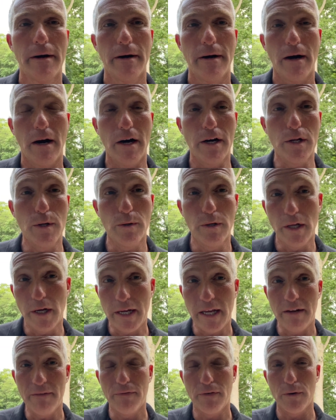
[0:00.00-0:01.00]
Are you
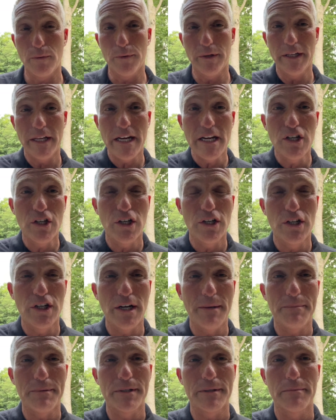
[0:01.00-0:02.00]
looking for
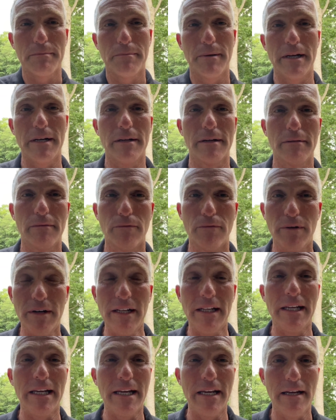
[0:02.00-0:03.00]
relationships? But
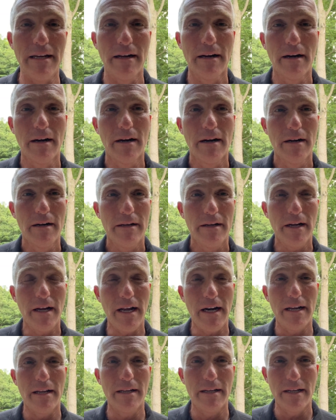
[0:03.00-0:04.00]
really, you
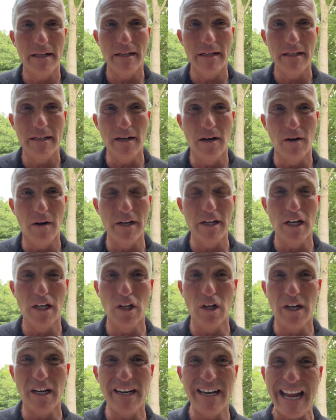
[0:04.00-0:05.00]
gotta, you know, are you
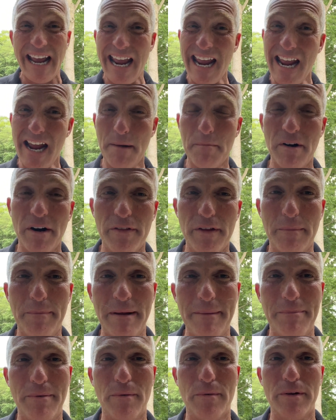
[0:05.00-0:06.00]
looking to hammer other
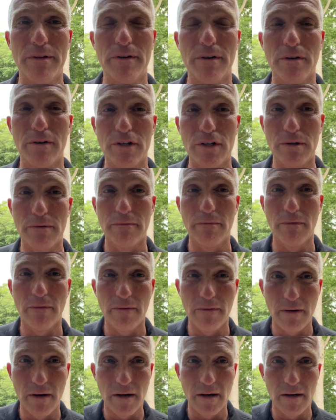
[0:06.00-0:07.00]
people with your,
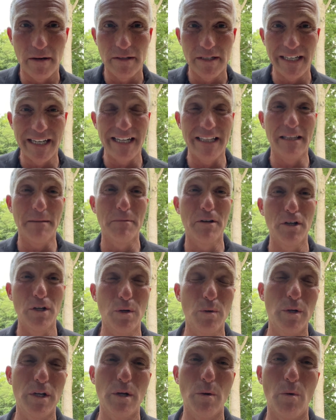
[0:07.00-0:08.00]
uh, to get them to
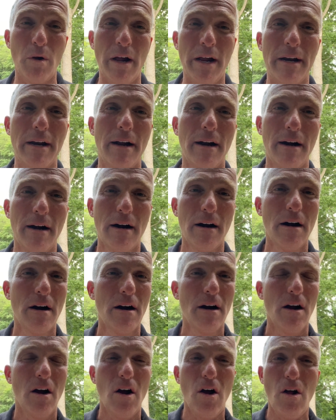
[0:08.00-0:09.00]
do what you want?
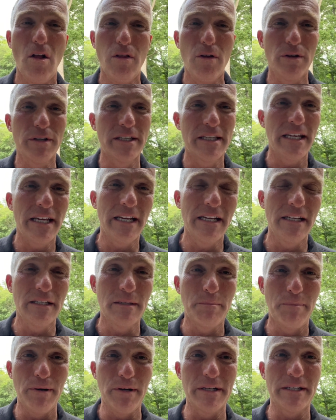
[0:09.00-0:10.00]
All those things
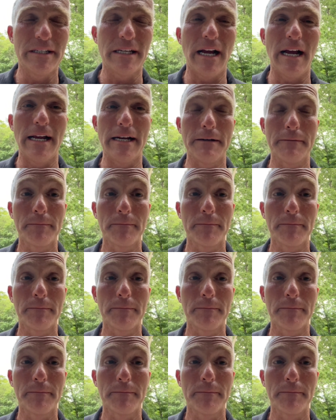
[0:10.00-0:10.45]
put aside.